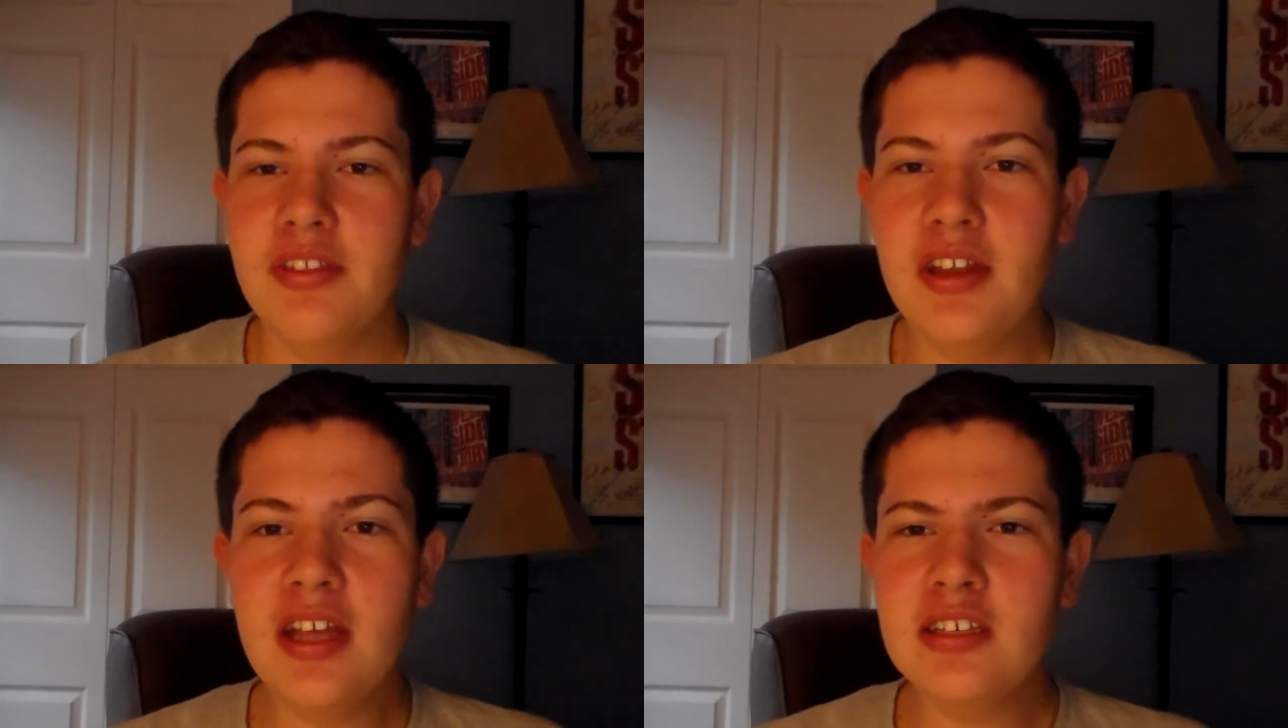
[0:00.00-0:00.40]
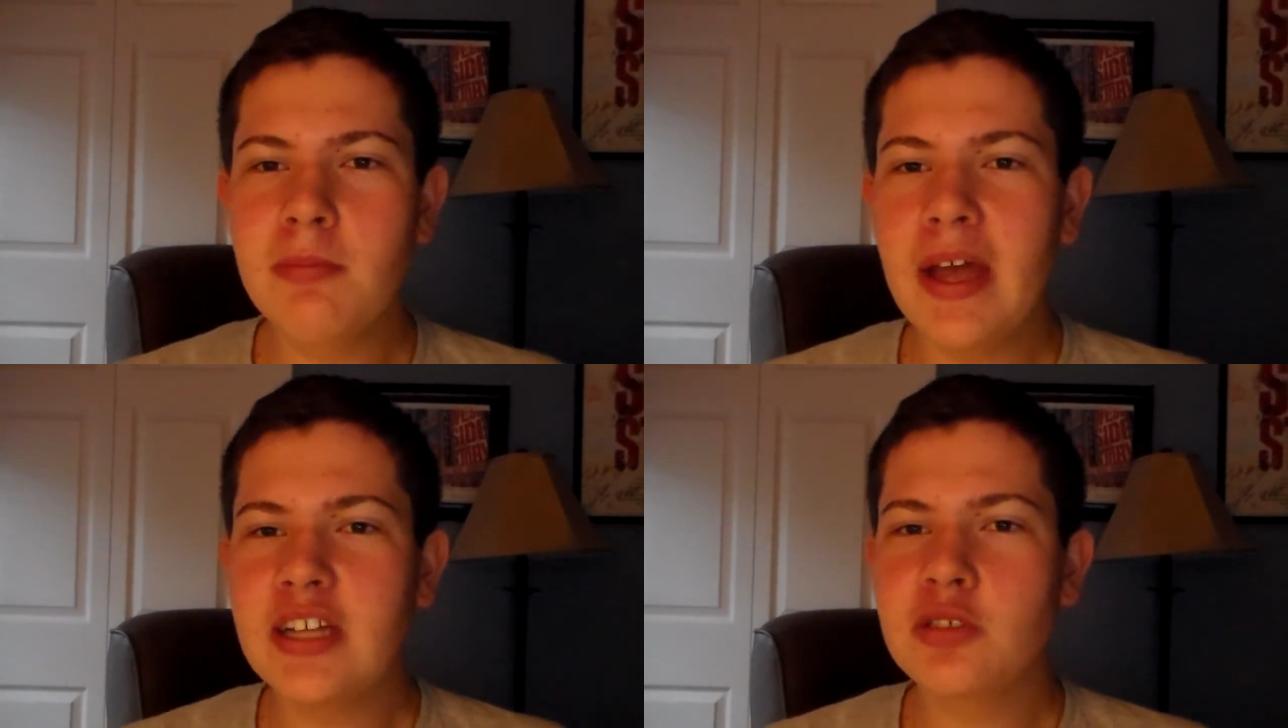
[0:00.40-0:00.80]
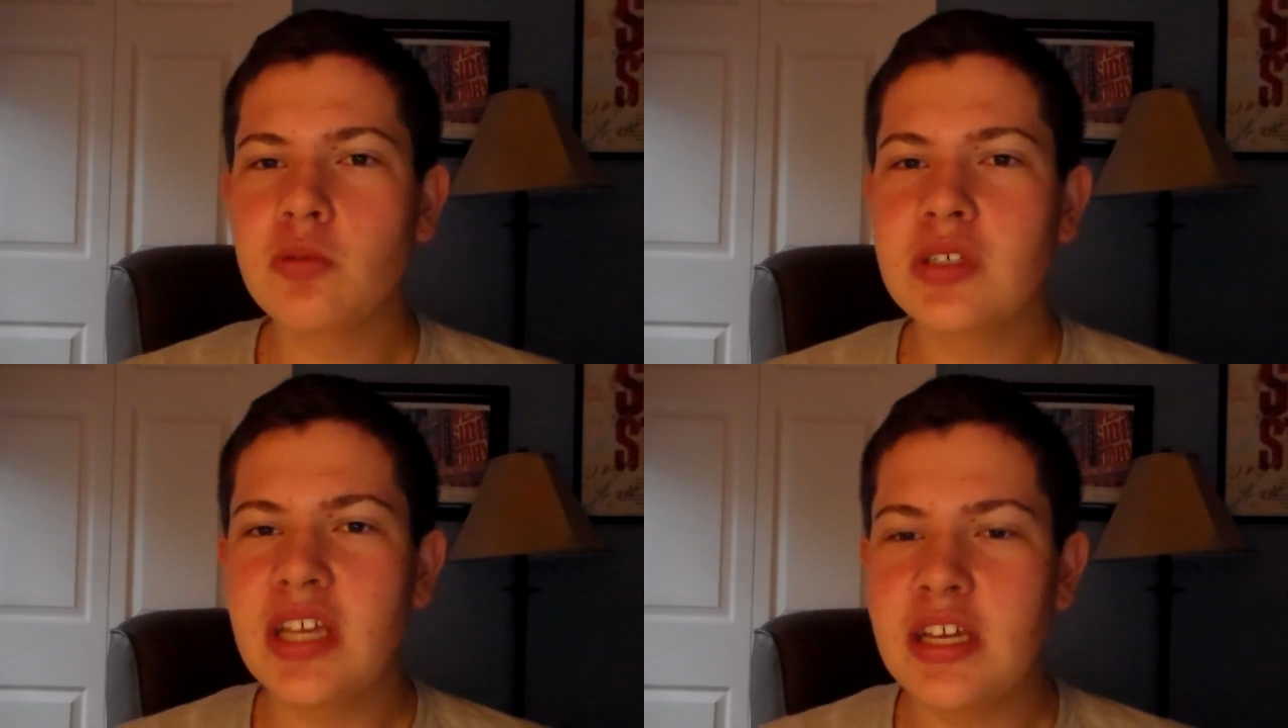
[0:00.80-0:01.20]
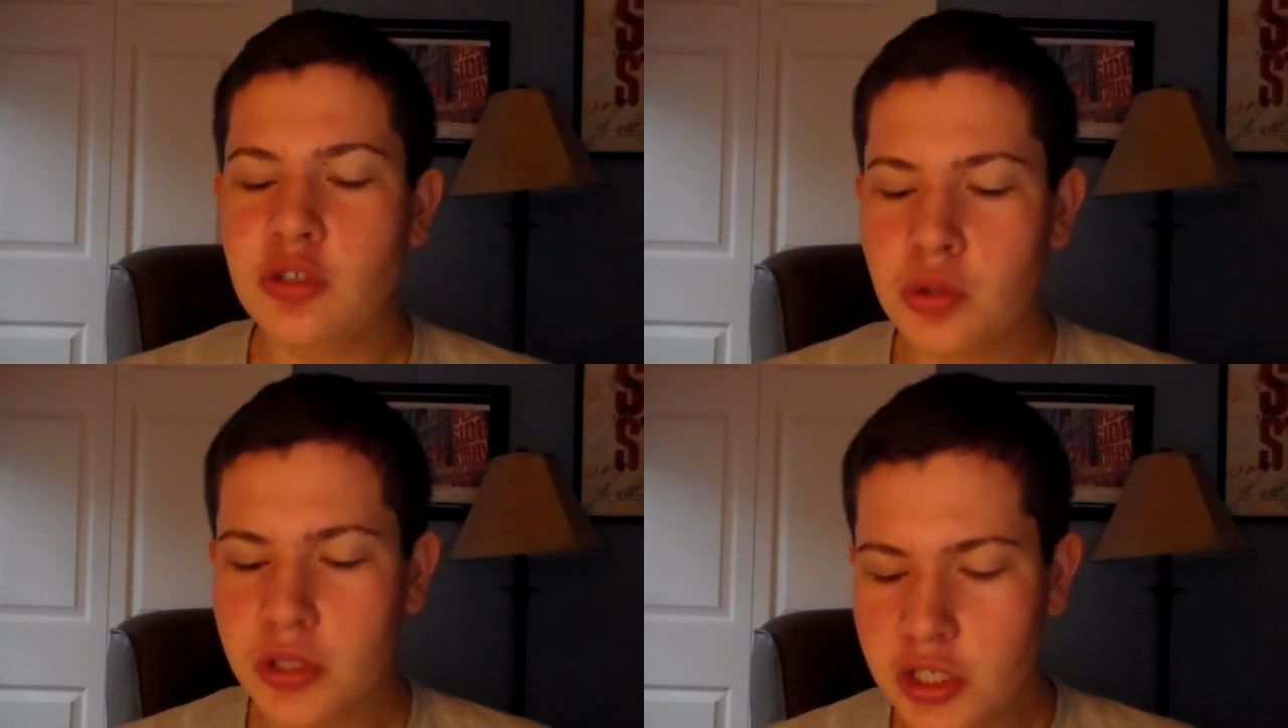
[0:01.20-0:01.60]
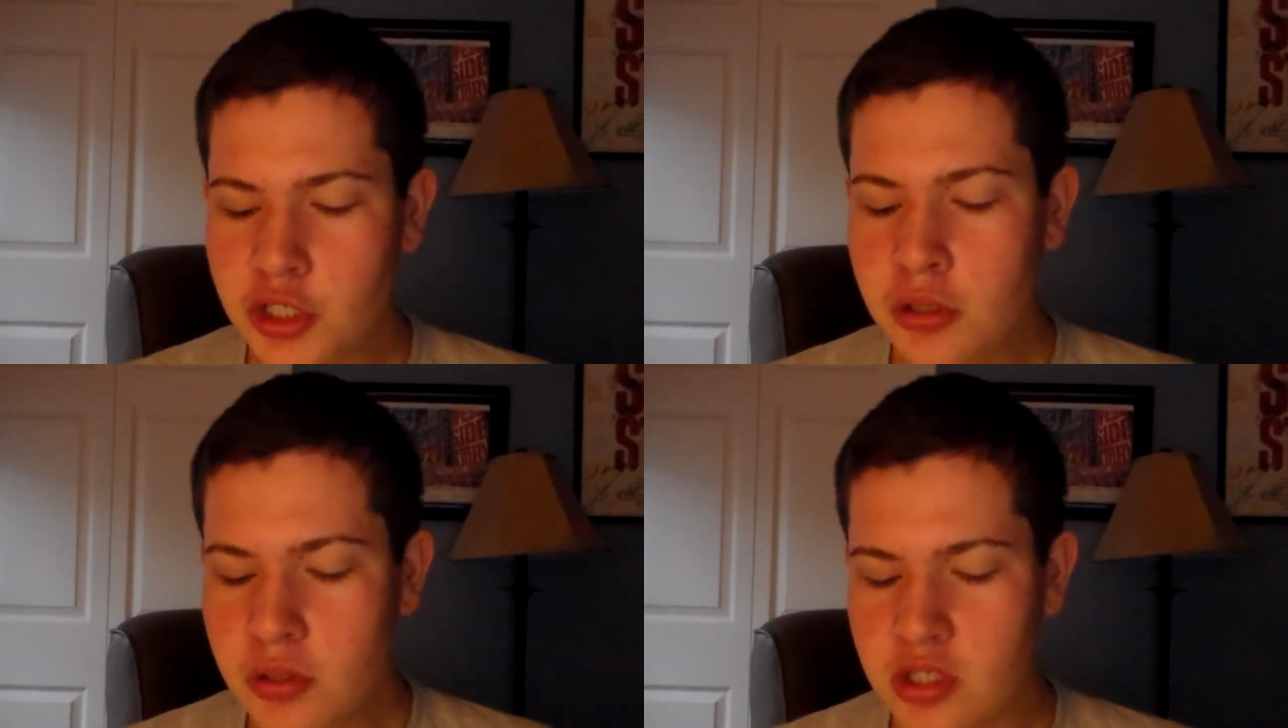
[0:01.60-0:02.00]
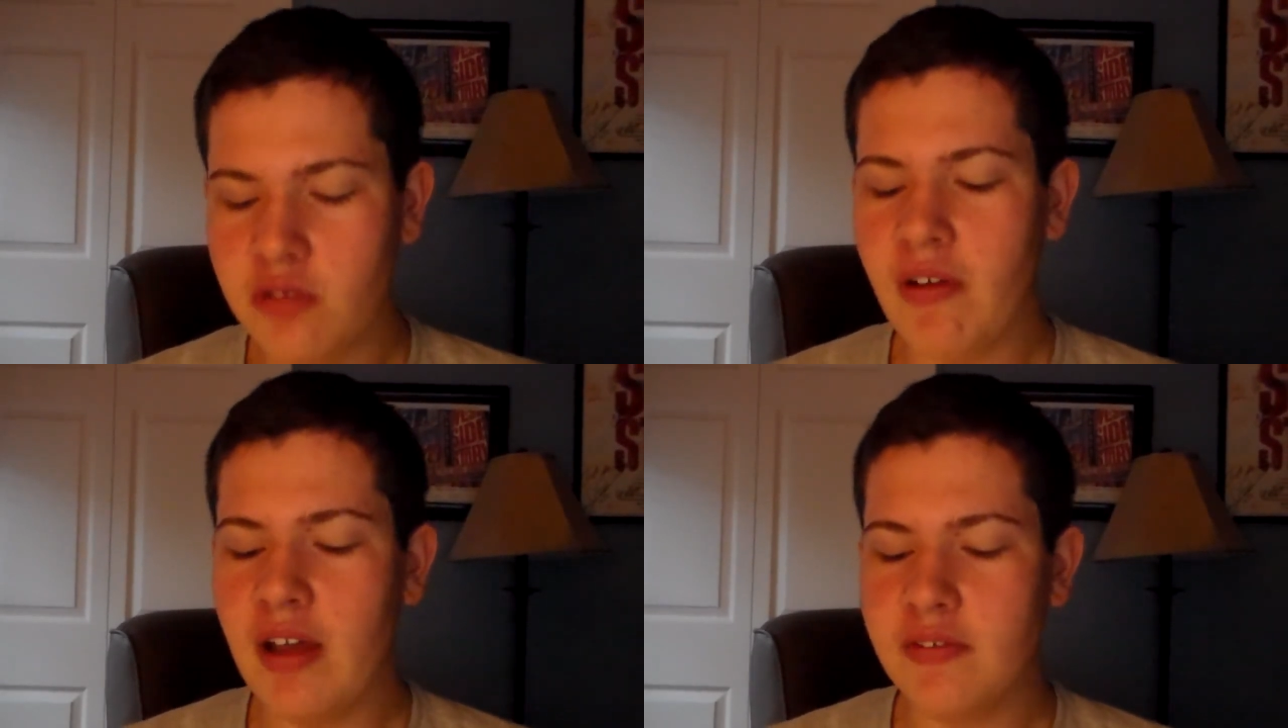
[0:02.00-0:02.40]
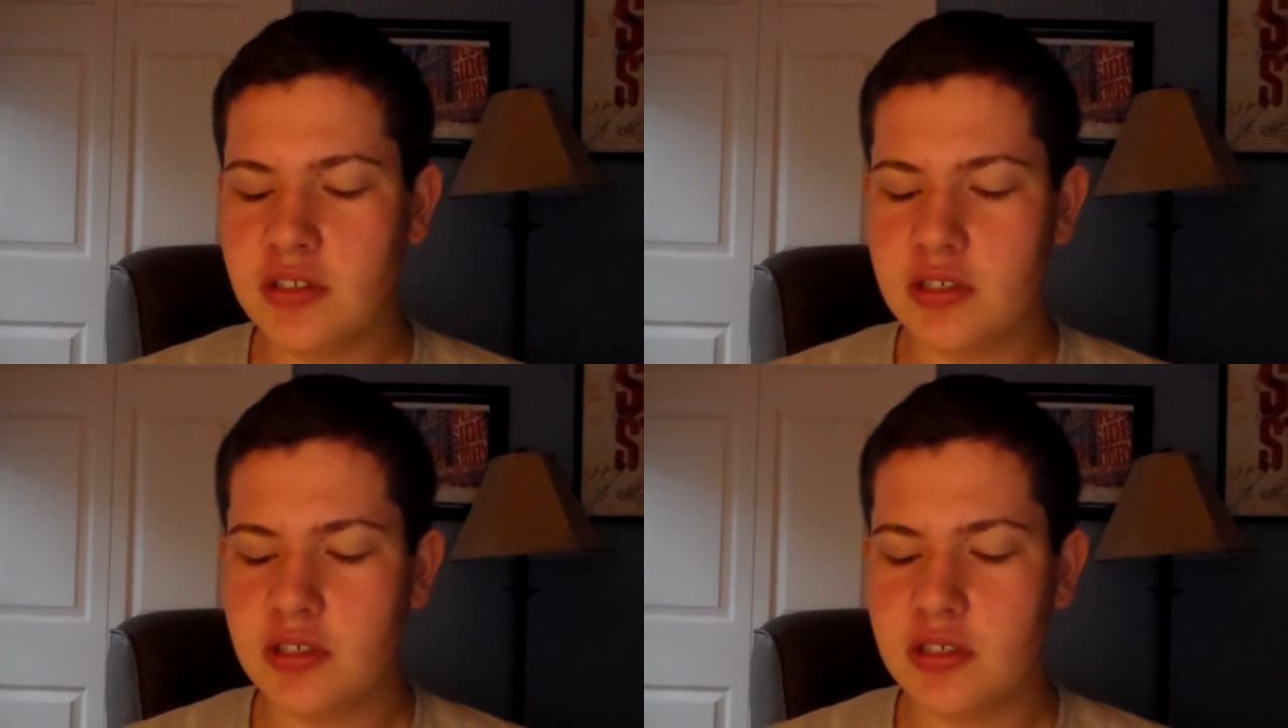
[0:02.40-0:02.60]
The next match was a traditional Survivor